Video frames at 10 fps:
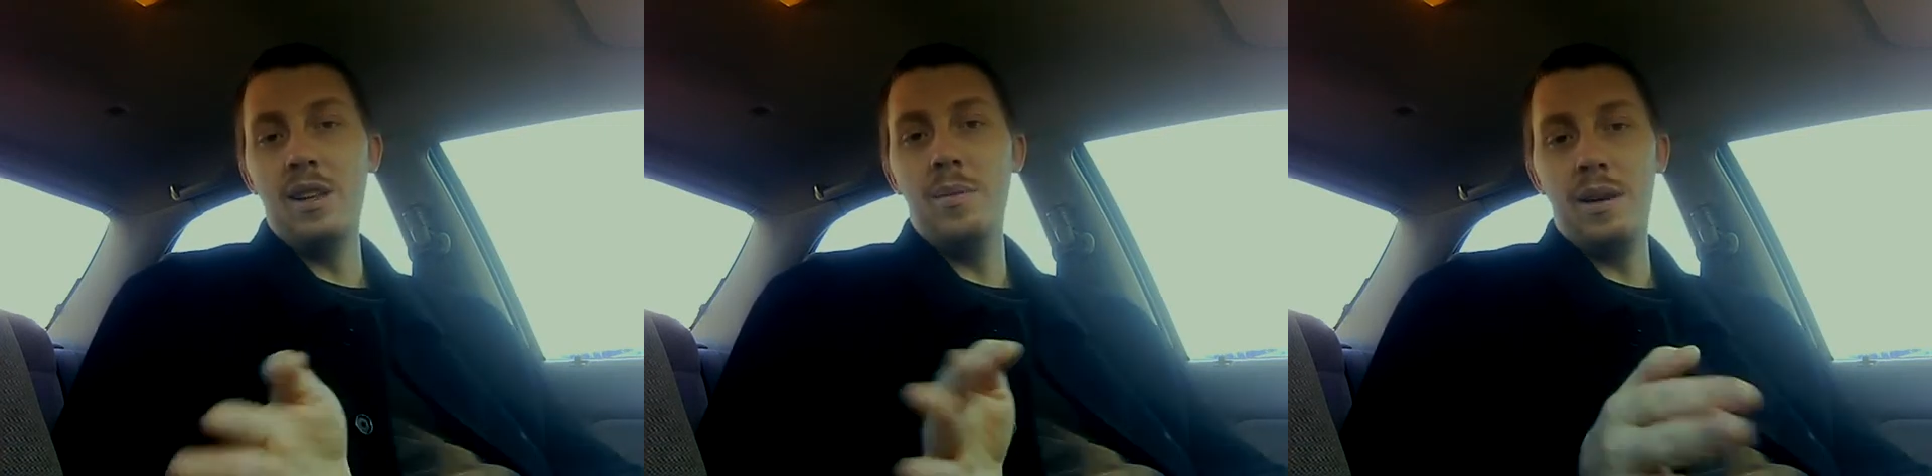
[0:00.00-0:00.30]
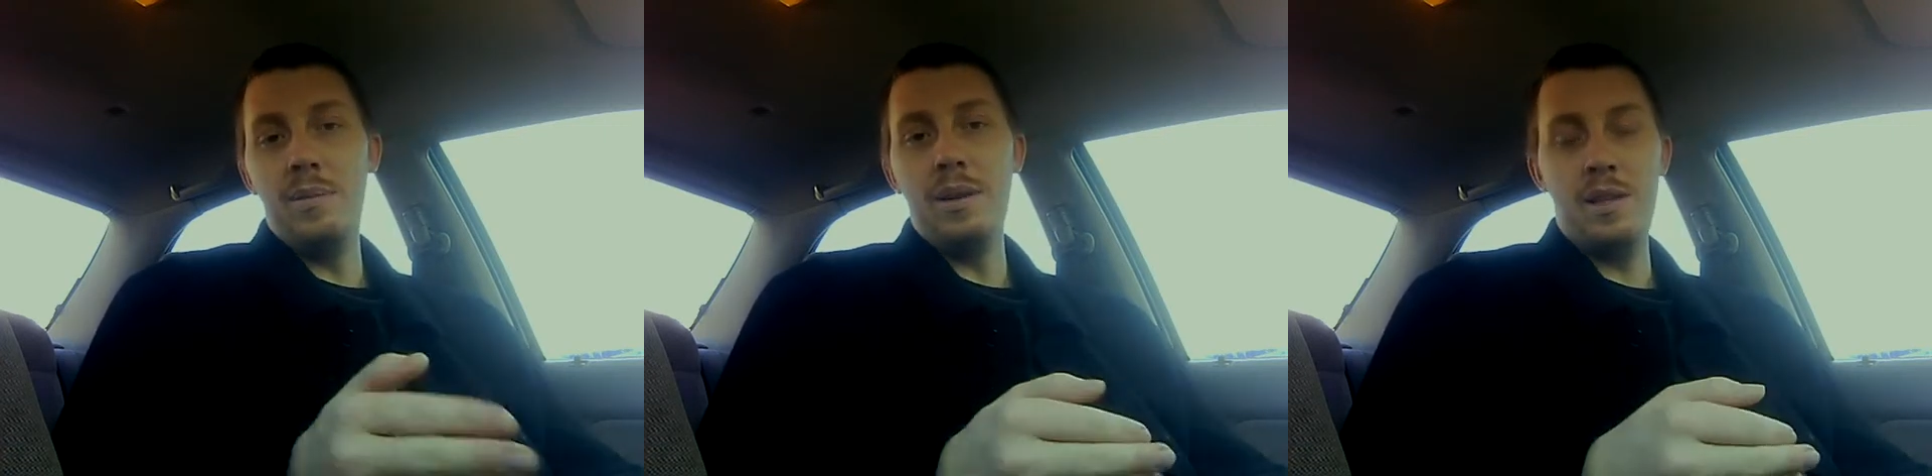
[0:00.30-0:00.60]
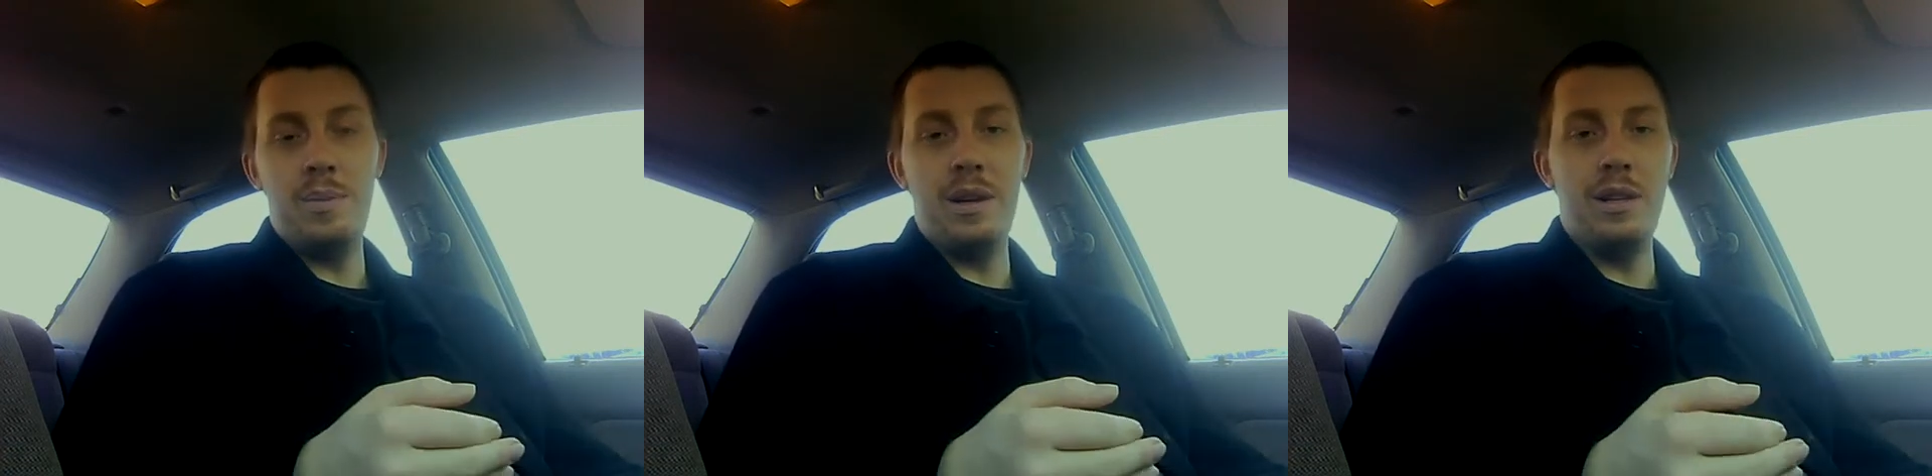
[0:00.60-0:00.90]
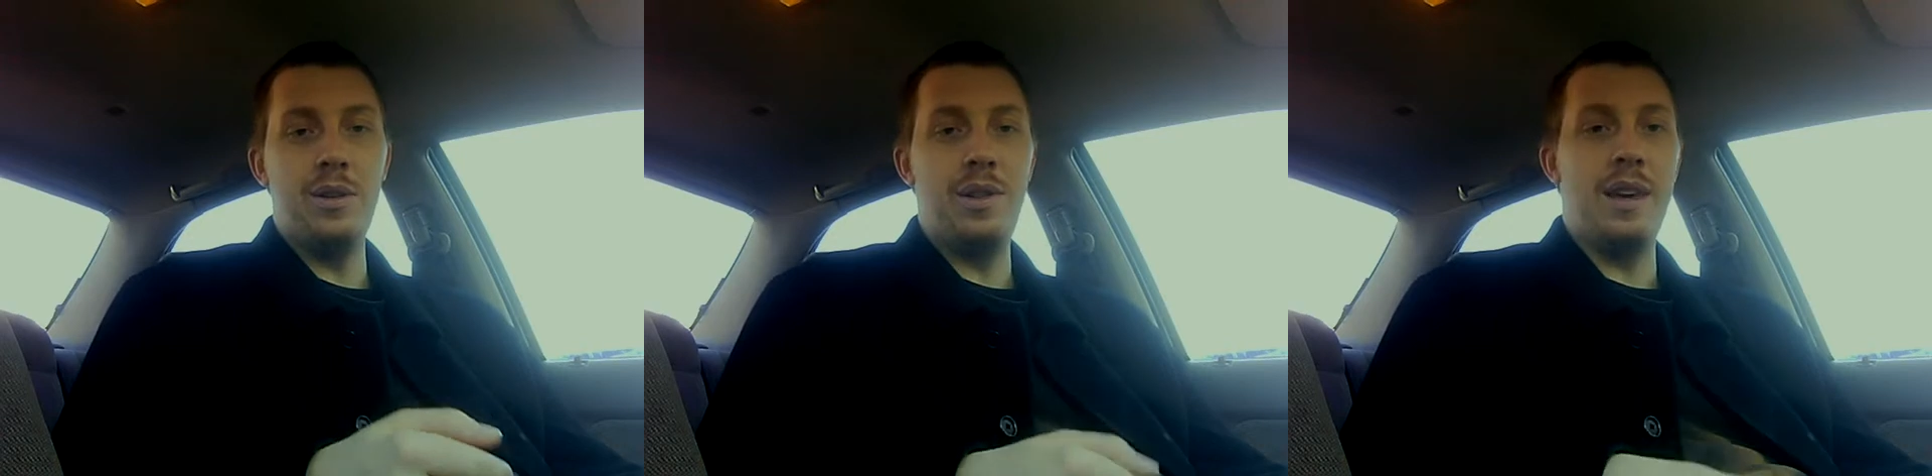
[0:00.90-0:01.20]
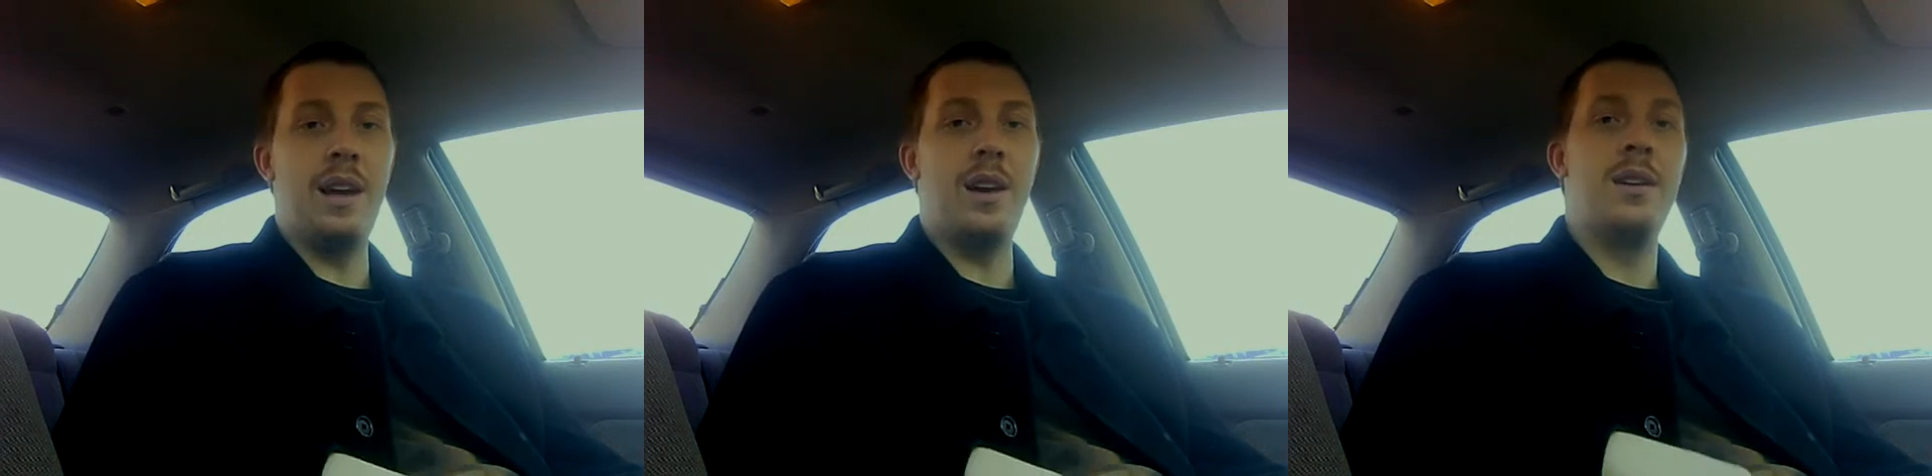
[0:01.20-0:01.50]
a little bit of misspent youth
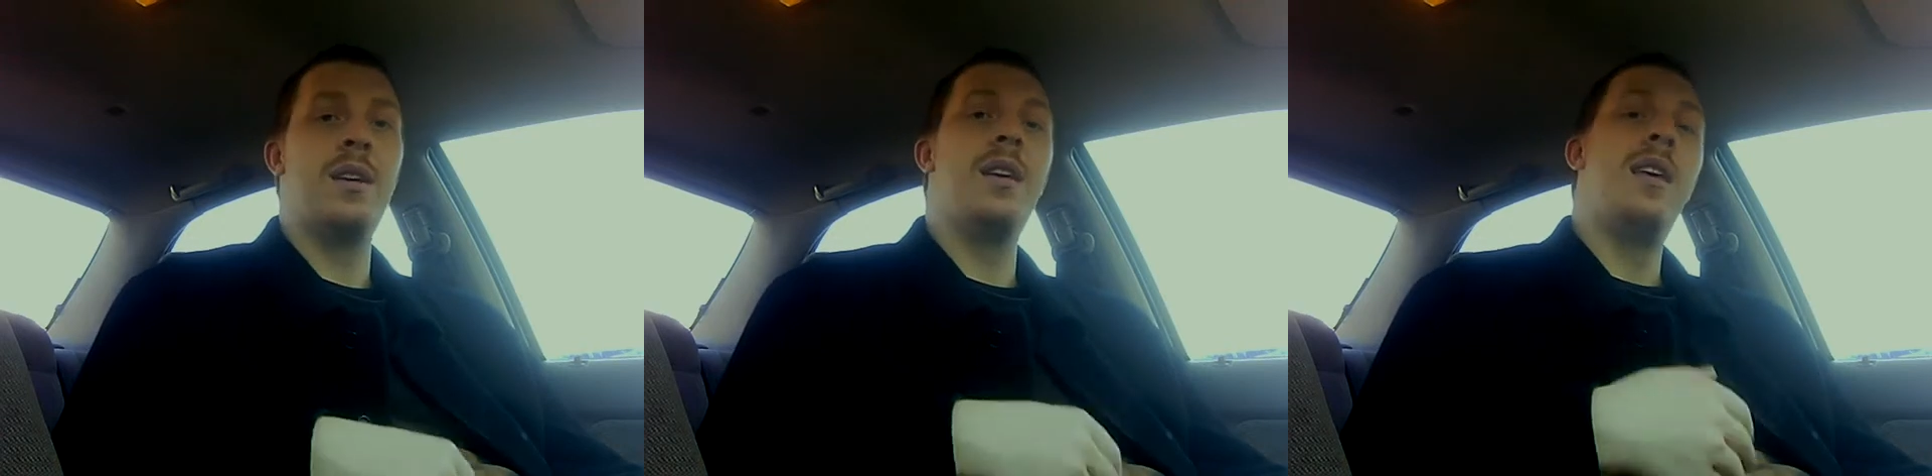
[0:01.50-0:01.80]
there,